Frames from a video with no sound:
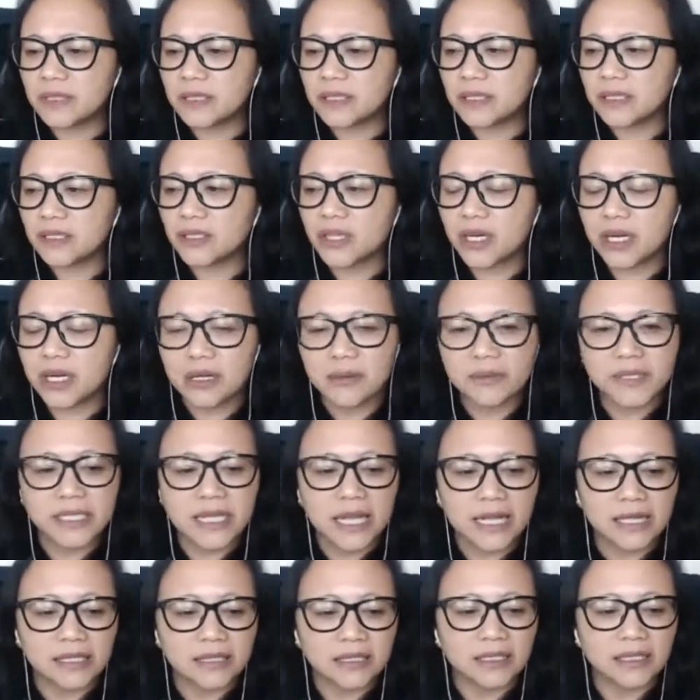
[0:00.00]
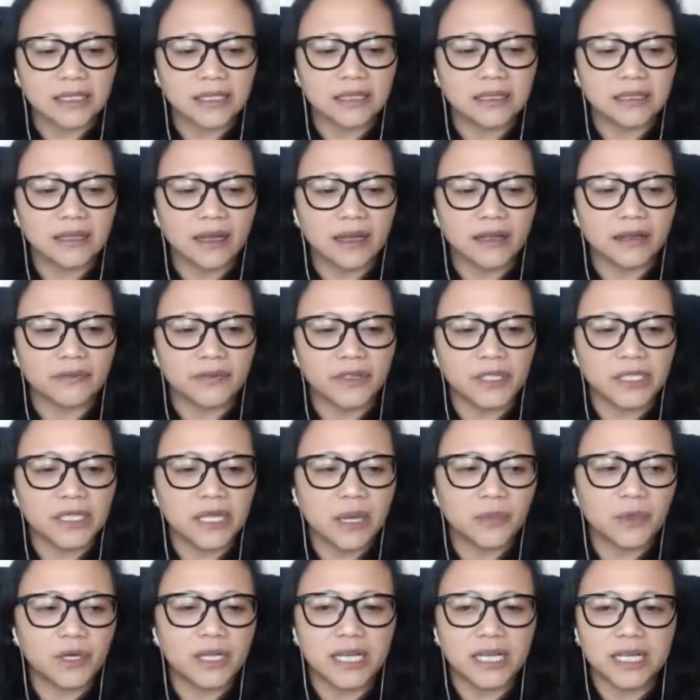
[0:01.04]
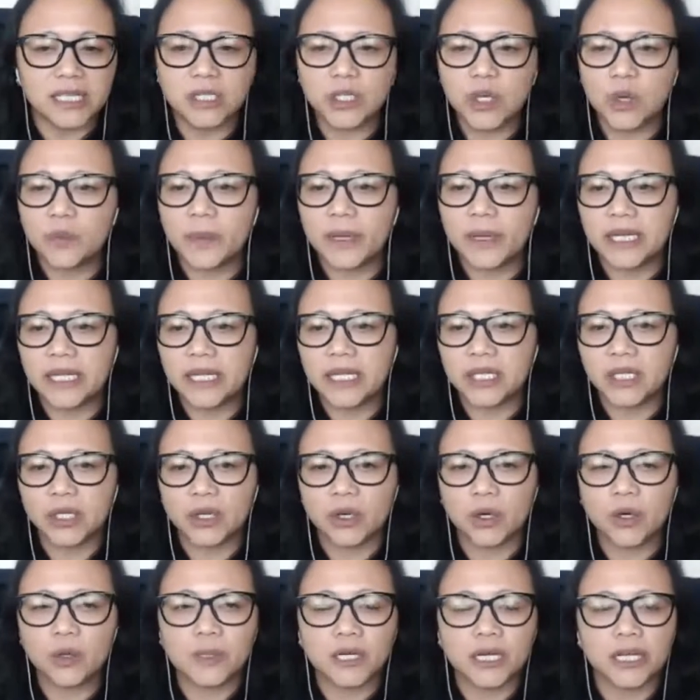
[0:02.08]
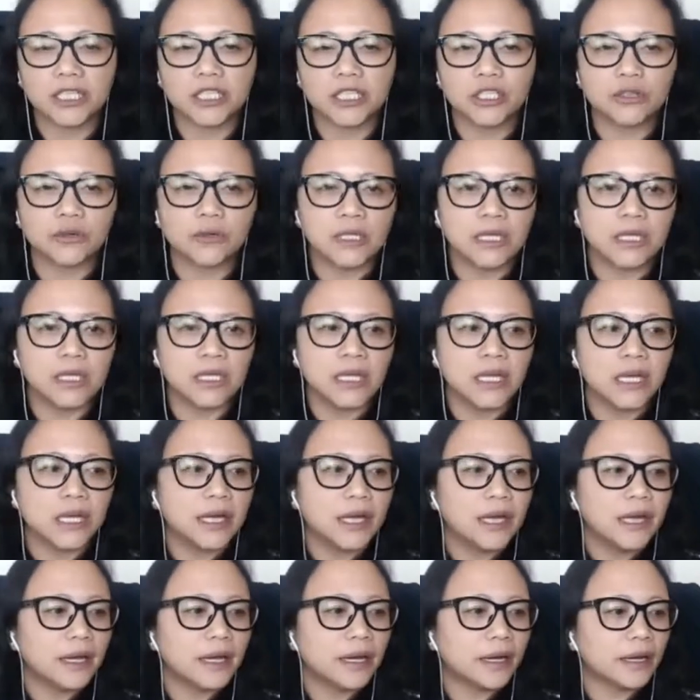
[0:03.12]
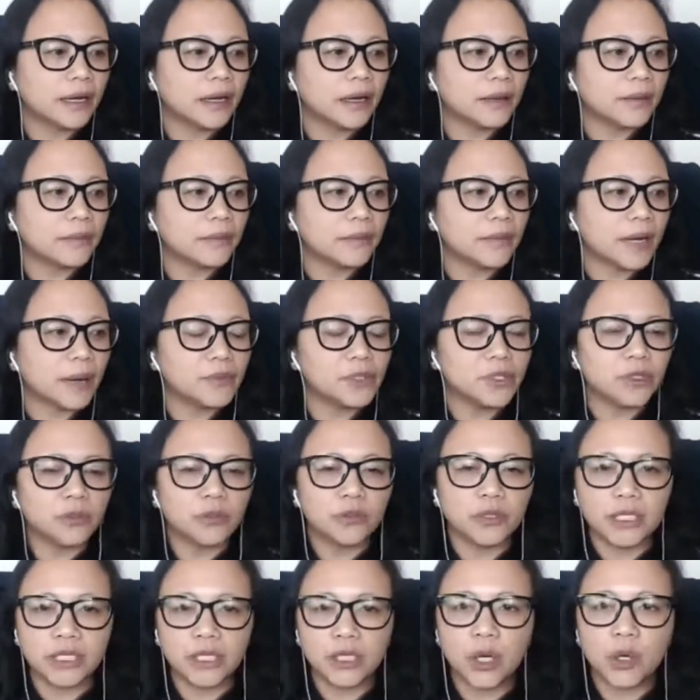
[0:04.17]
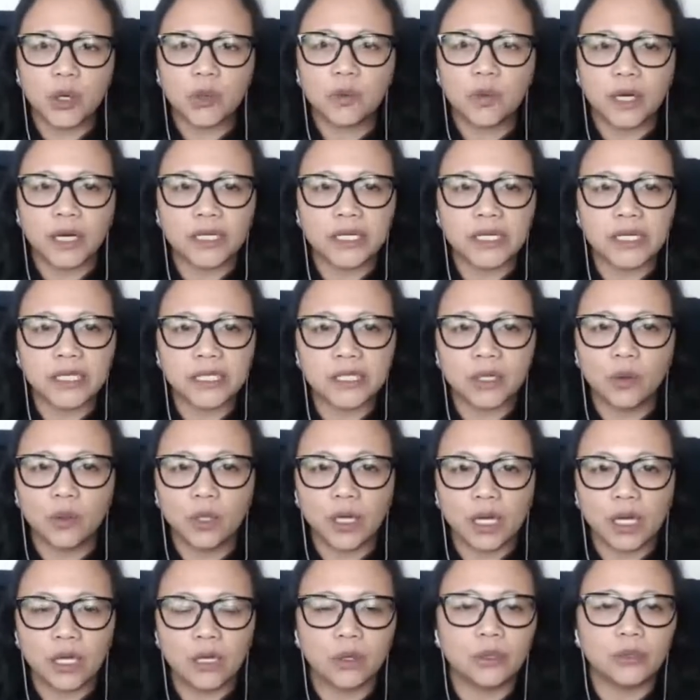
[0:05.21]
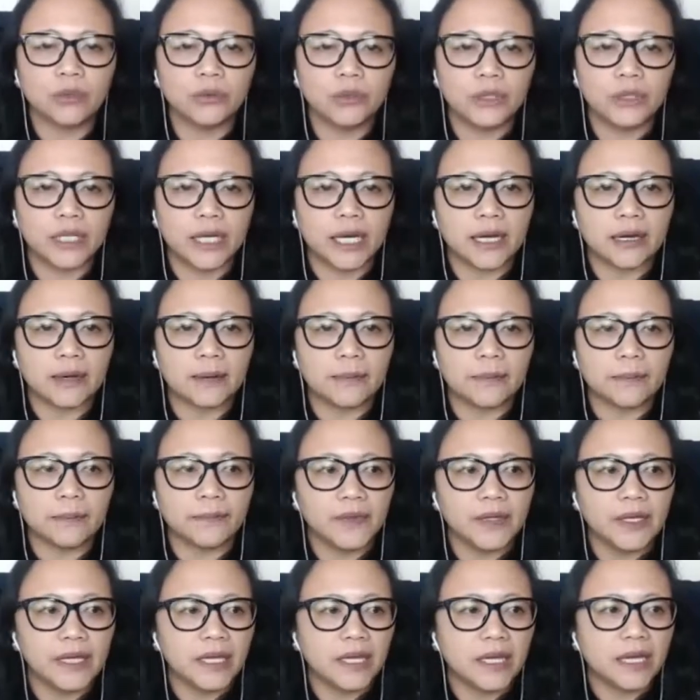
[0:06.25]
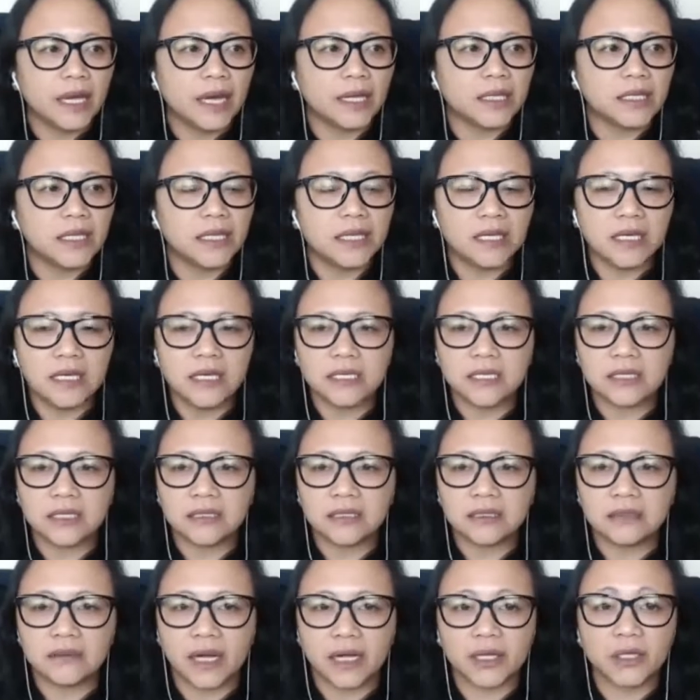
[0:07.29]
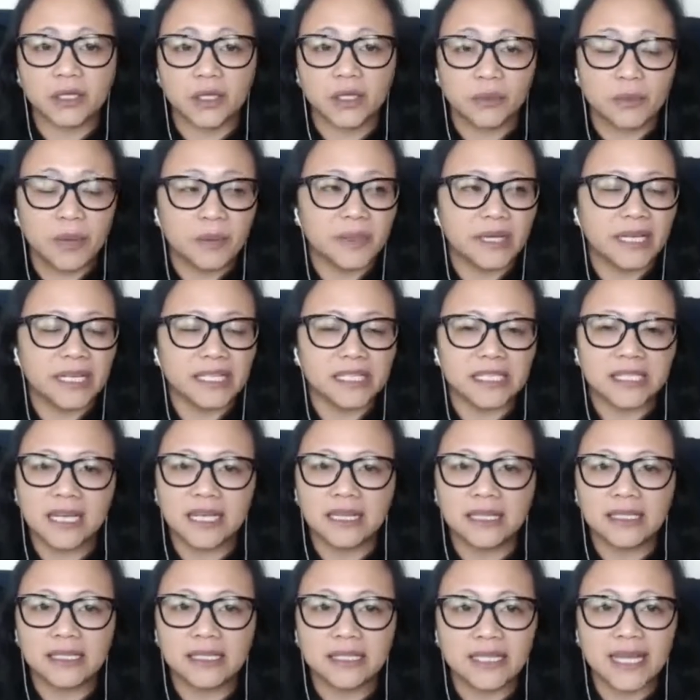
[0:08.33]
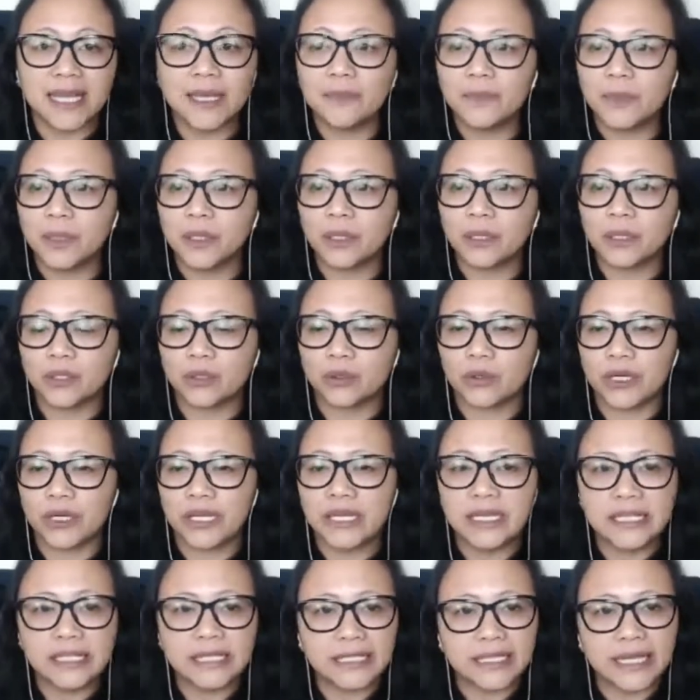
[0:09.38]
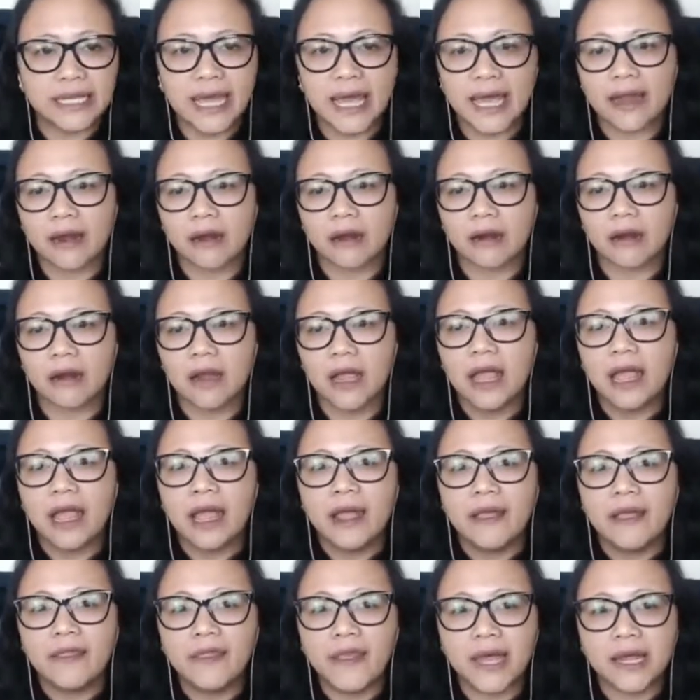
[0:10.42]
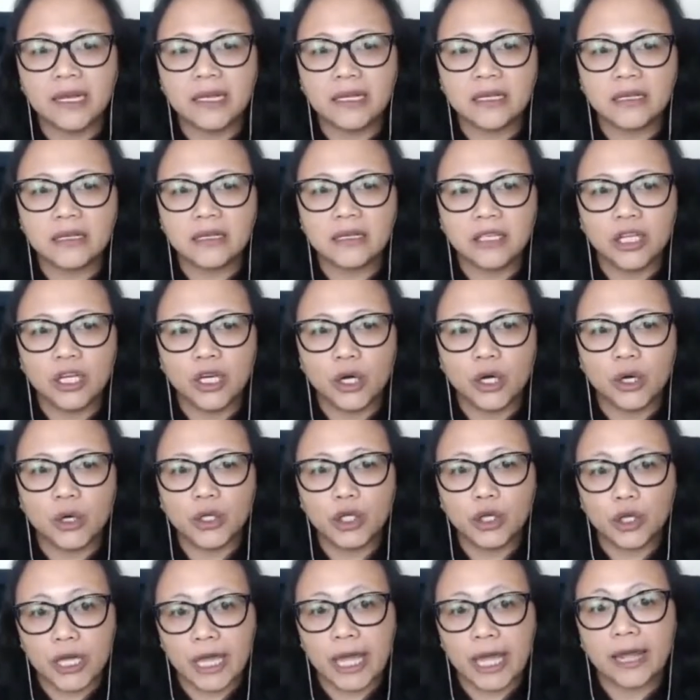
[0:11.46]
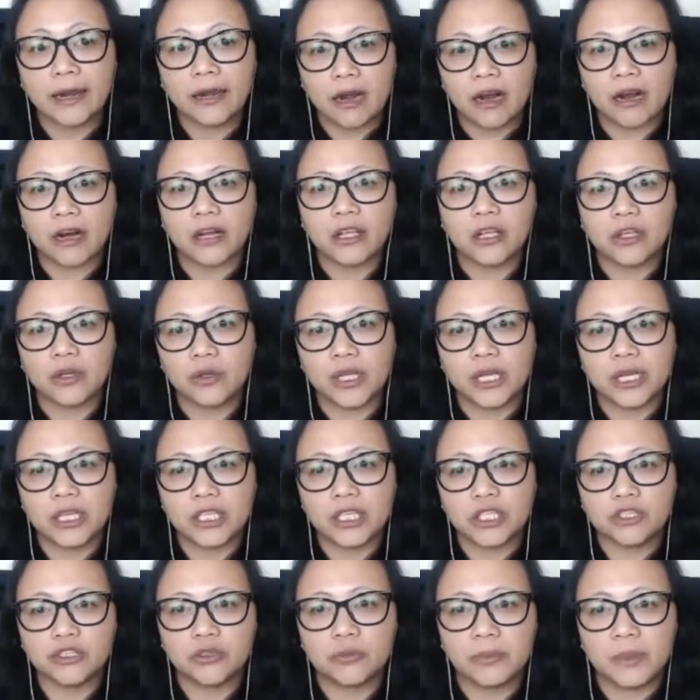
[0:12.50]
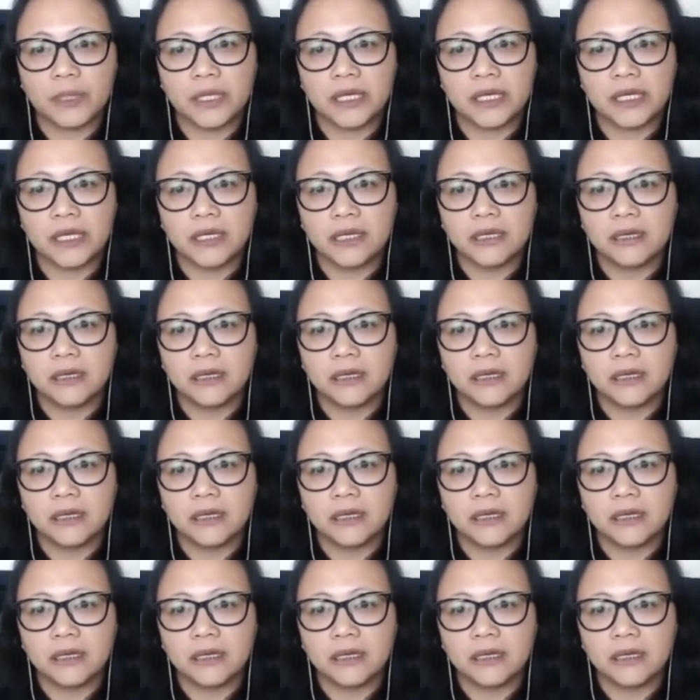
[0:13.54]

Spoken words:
circumstances, like for example, he has nobody in your home country, absolutely no one, he's all alone, and he is, I don't know, maybe let's say disabled, or he needs care, then you can argue that he should be